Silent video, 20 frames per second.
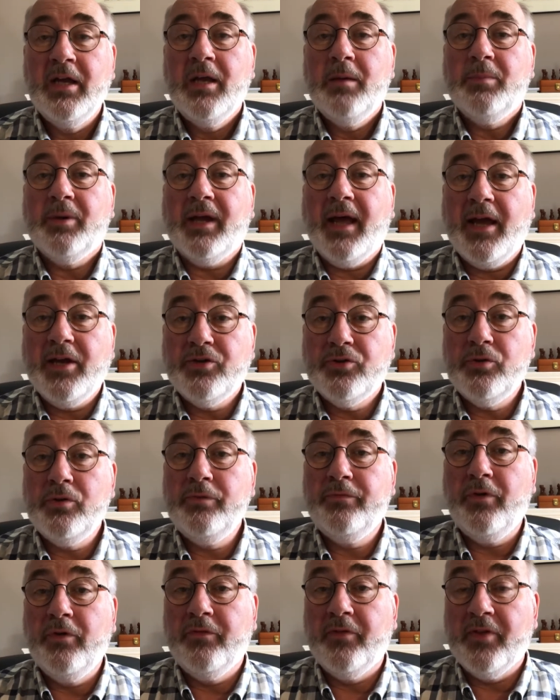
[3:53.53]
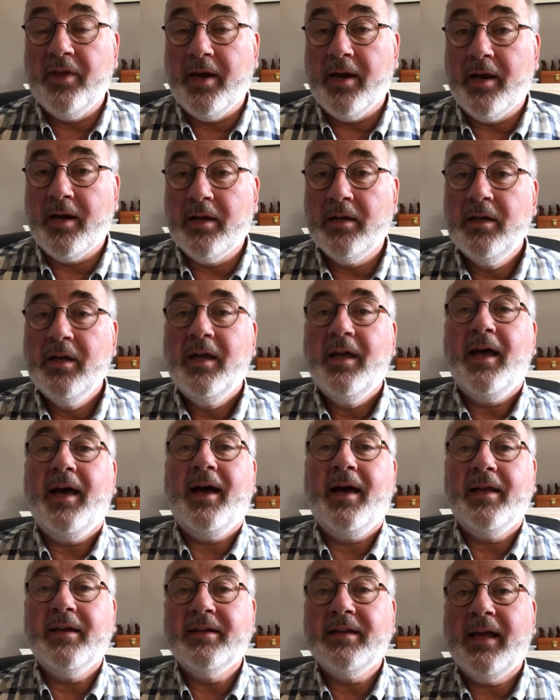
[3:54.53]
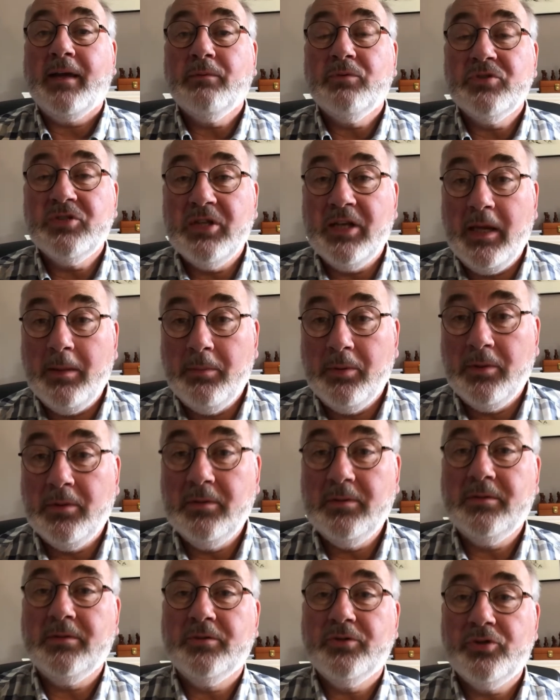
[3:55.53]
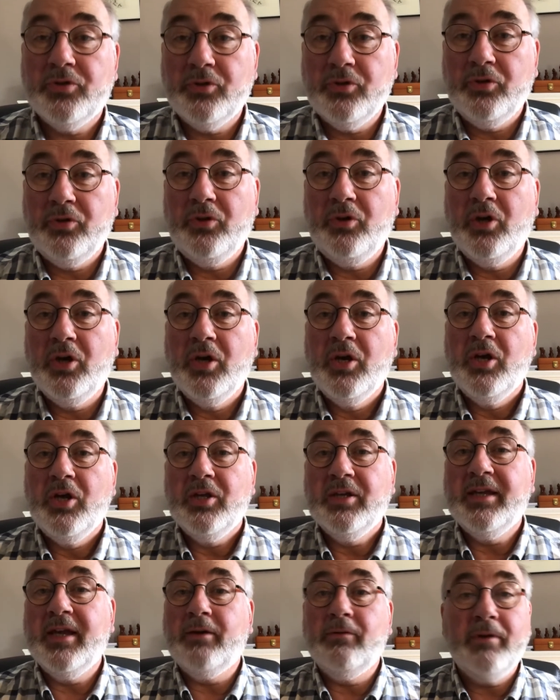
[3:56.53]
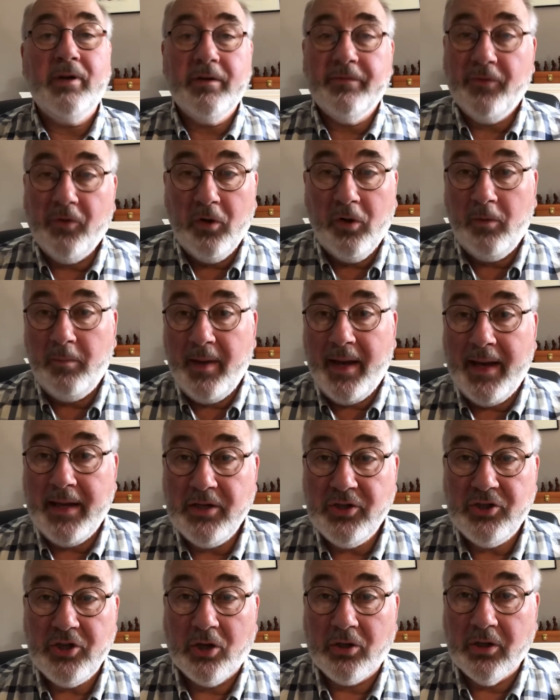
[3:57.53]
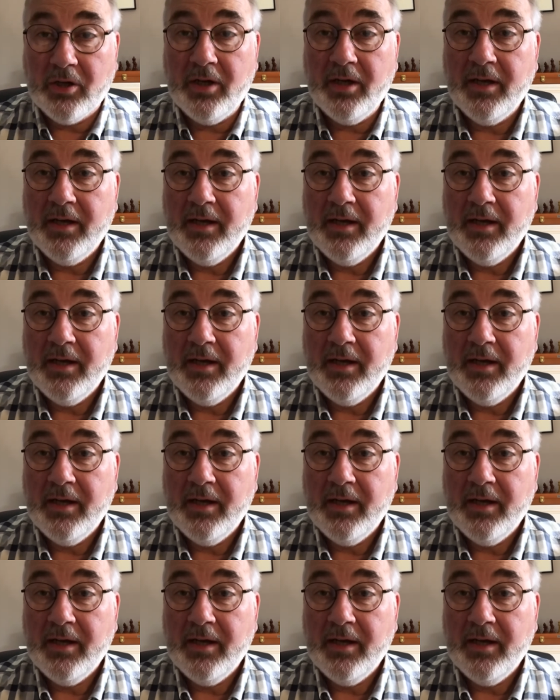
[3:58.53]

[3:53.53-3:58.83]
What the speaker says: but I drove over there and I was able to get rid of all my junk